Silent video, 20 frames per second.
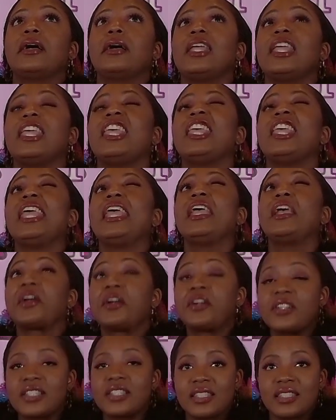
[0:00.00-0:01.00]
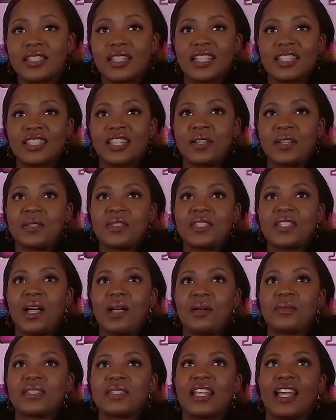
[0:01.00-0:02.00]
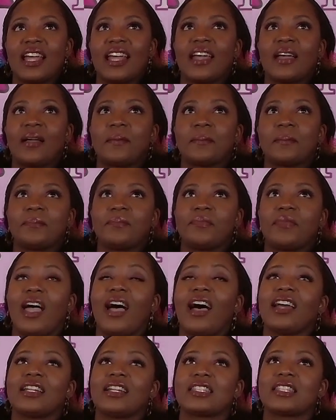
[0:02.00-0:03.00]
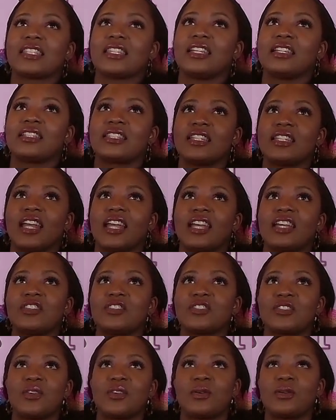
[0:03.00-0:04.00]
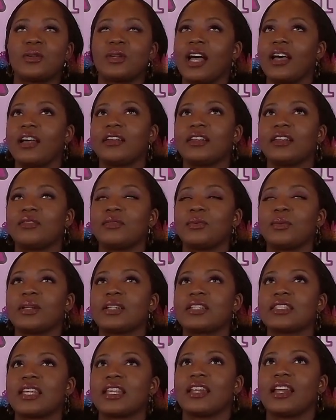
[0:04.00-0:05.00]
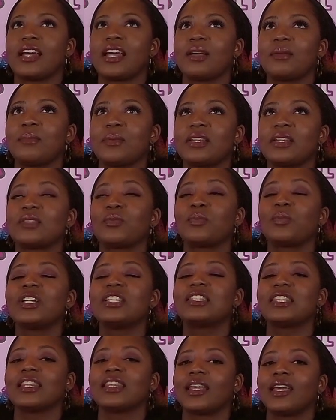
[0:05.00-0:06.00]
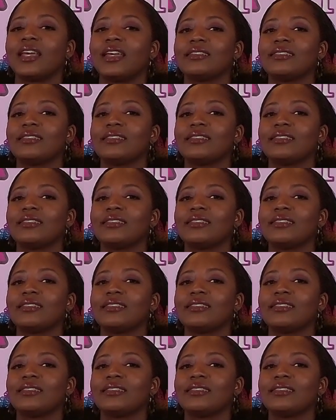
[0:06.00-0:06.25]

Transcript: years. It took until I was like, honestly, today years old. I don't even want to say that, but recently